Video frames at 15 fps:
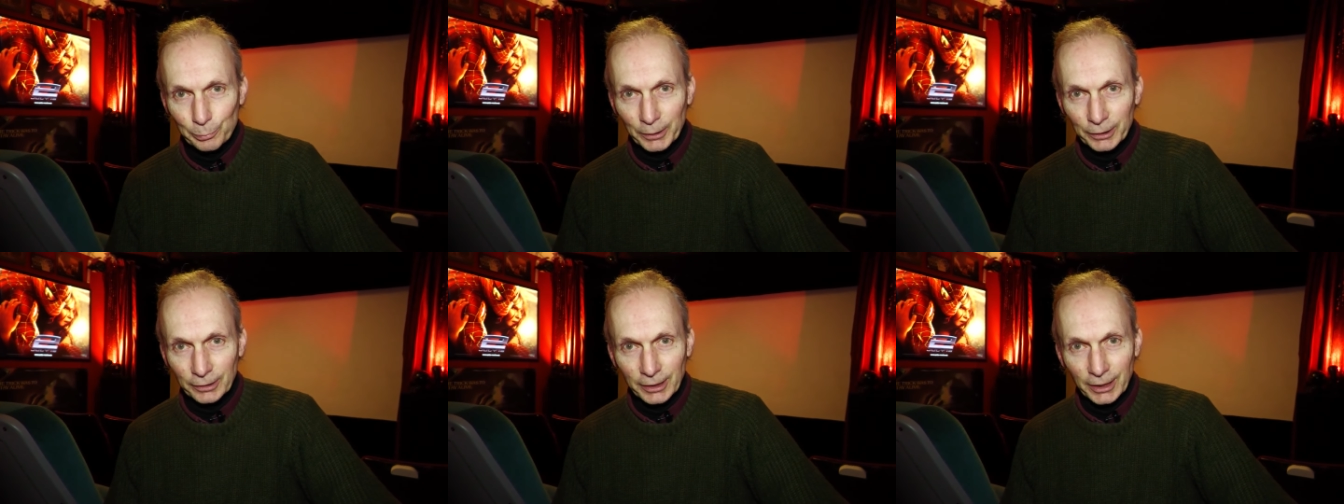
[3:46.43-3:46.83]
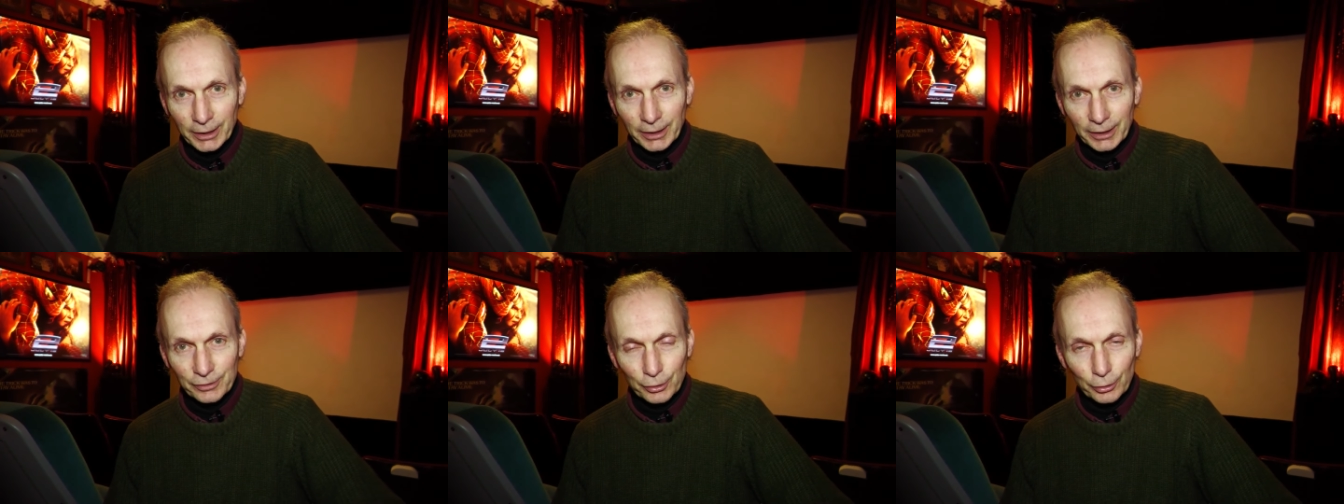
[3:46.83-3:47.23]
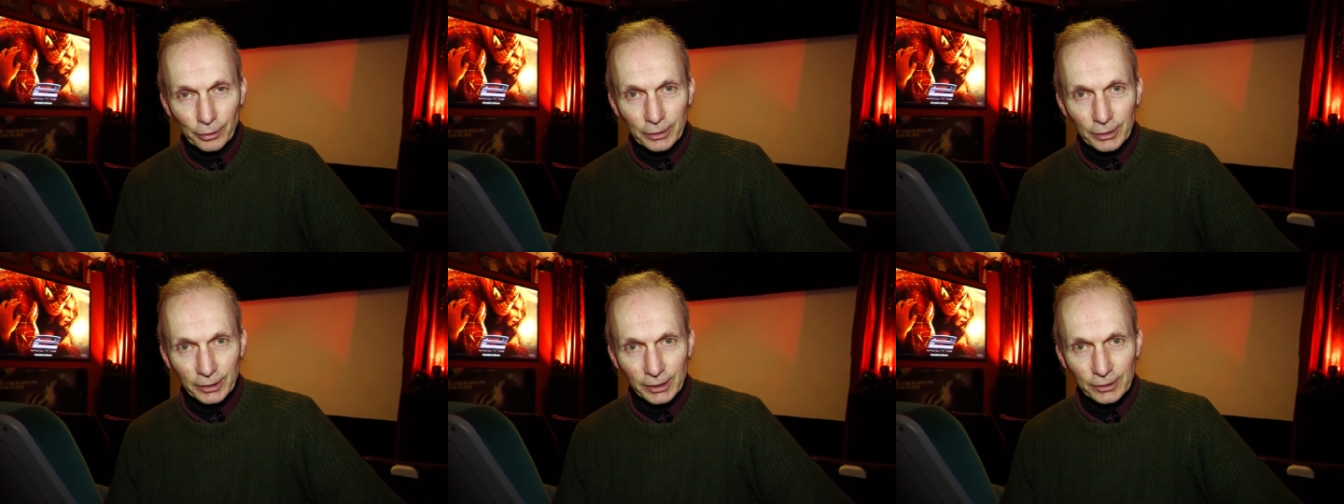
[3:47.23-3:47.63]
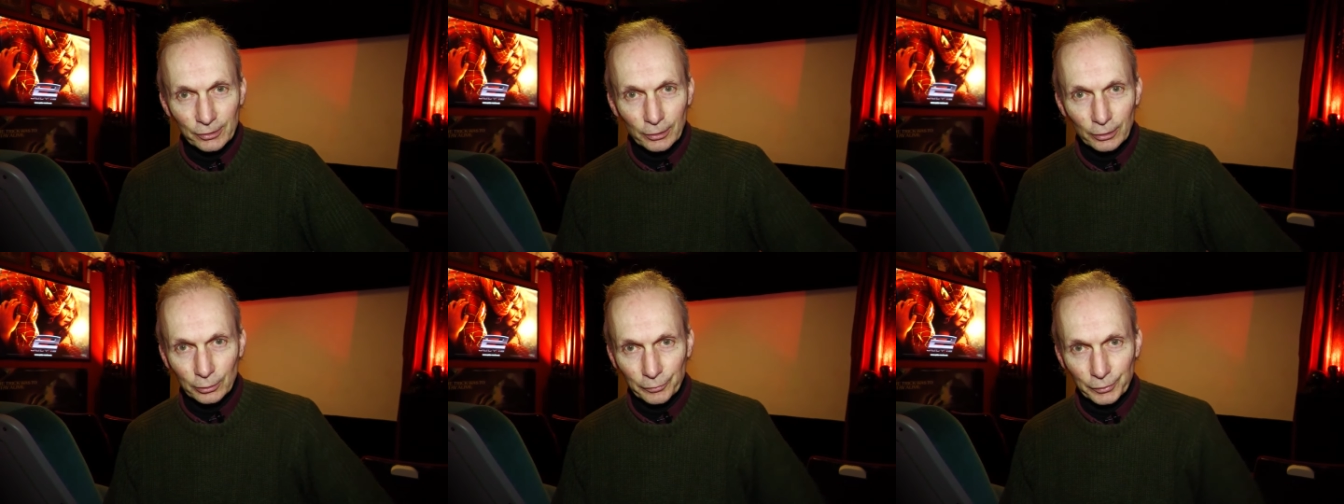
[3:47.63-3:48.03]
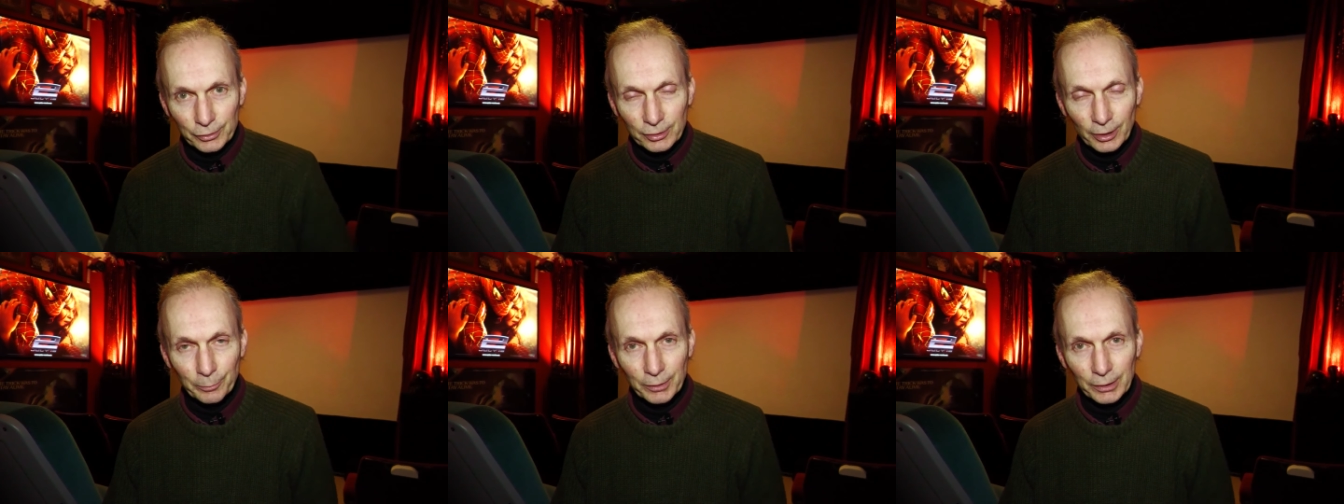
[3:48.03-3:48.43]
but it's got a nice look for
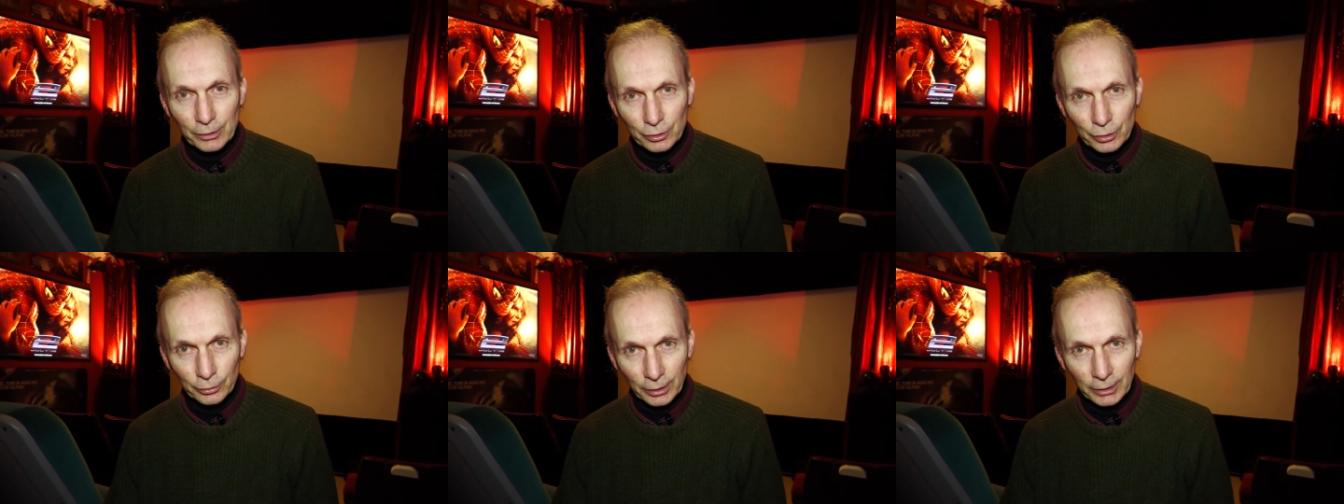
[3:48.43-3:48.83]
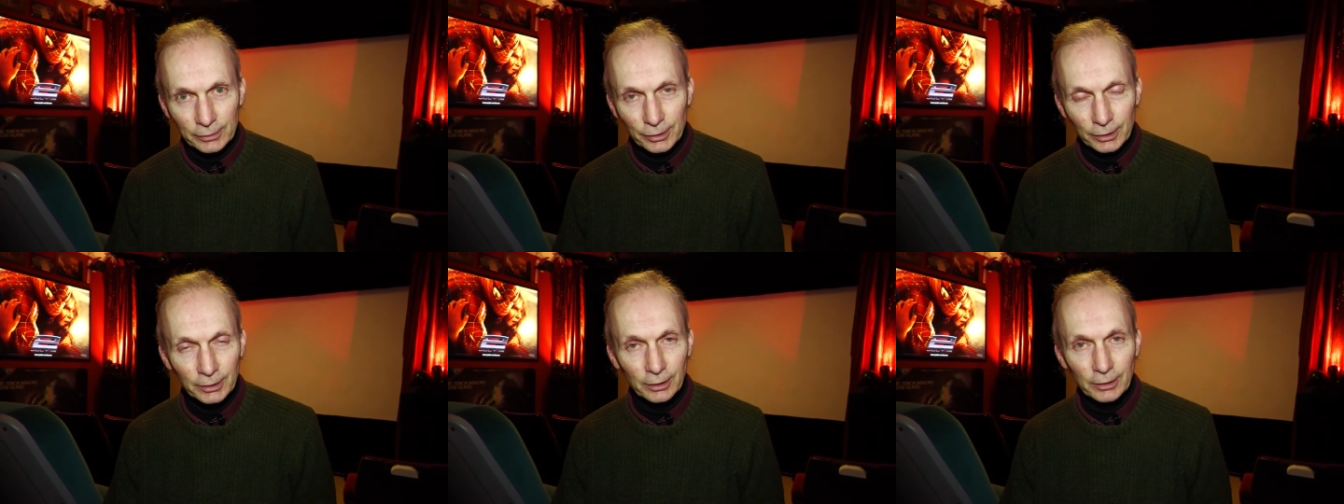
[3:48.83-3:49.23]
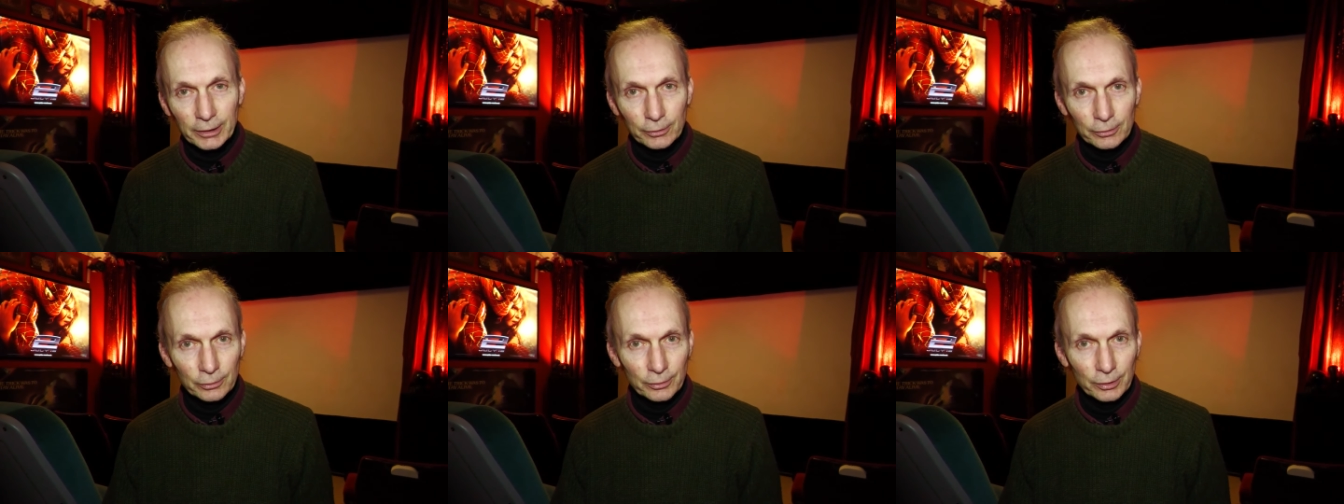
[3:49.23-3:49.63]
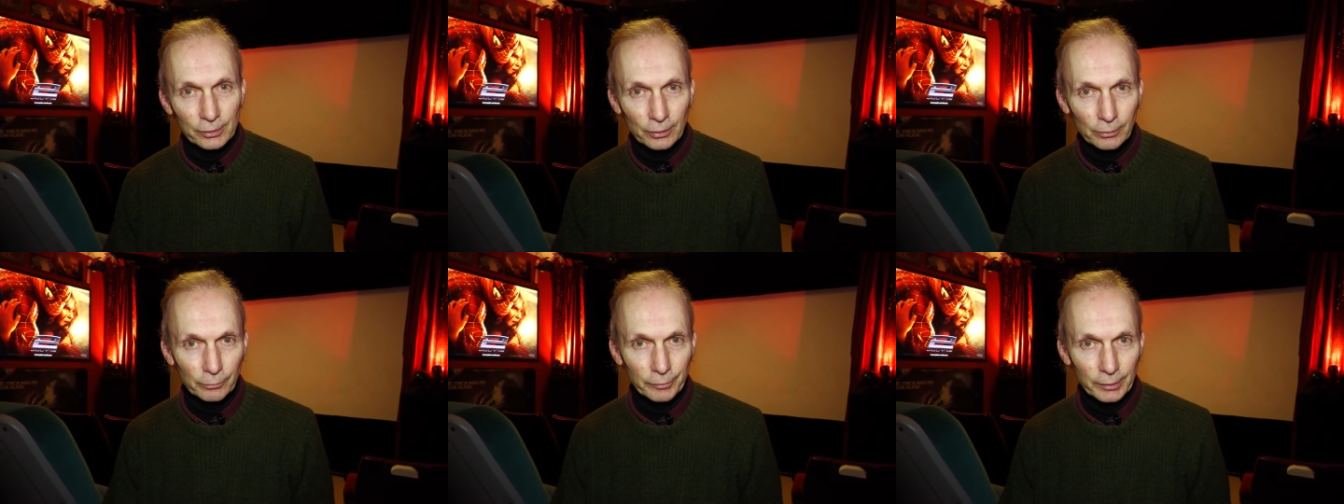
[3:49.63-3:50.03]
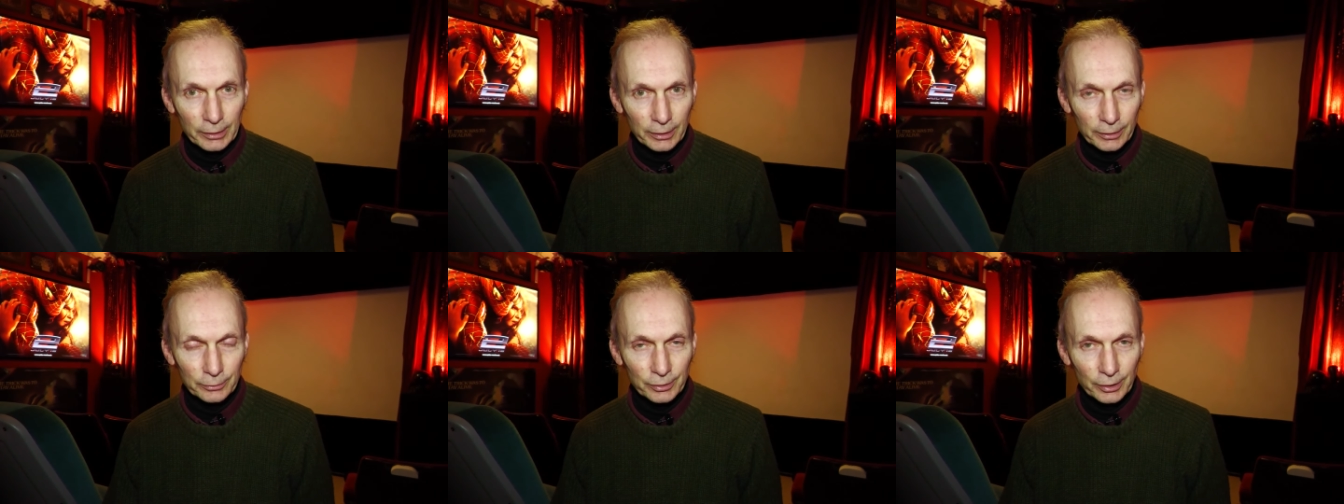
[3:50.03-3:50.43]
something shot entirely on digital
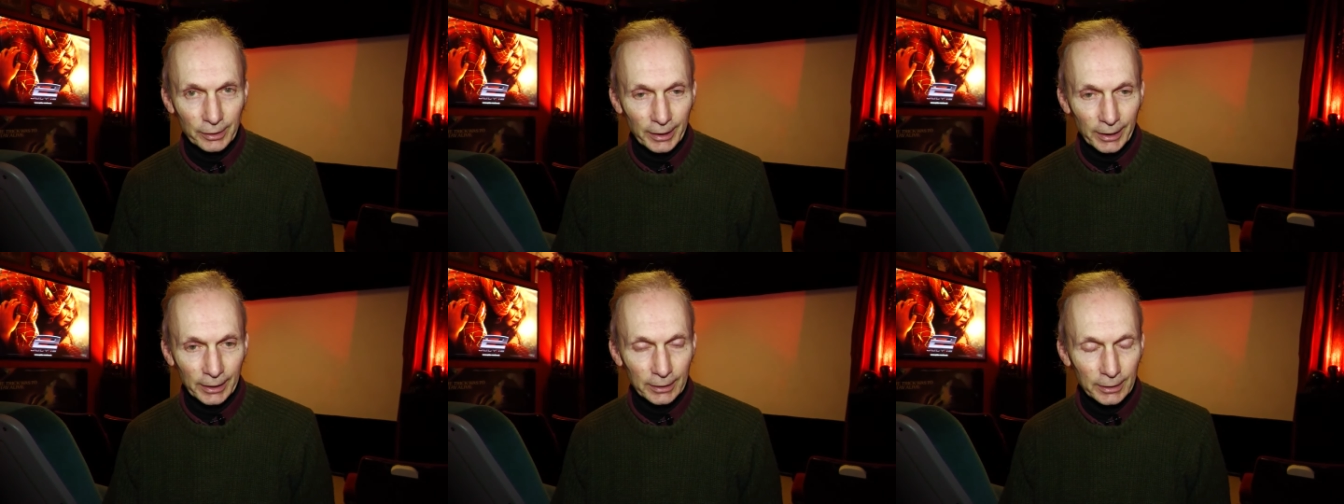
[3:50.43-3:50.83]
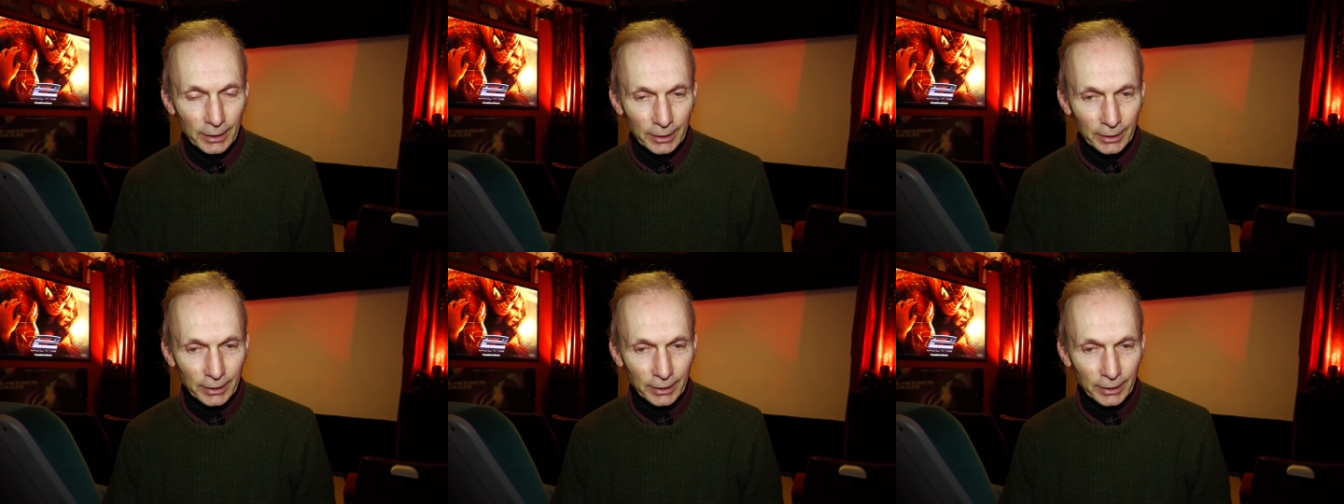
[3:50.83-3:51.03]
video today.